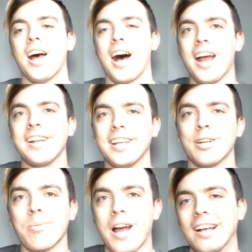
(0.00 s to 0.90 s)
I need
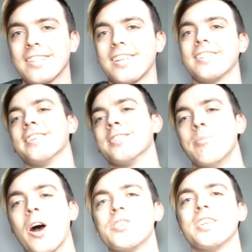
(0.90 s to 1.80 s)
to process these
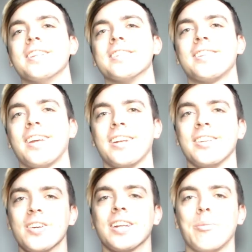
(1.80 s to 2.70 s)
emotions and
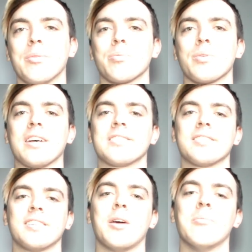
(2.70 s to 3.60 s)
you can help me
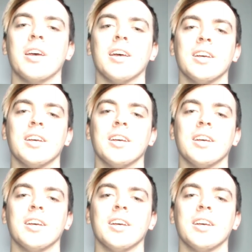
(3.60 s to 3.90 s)
process them.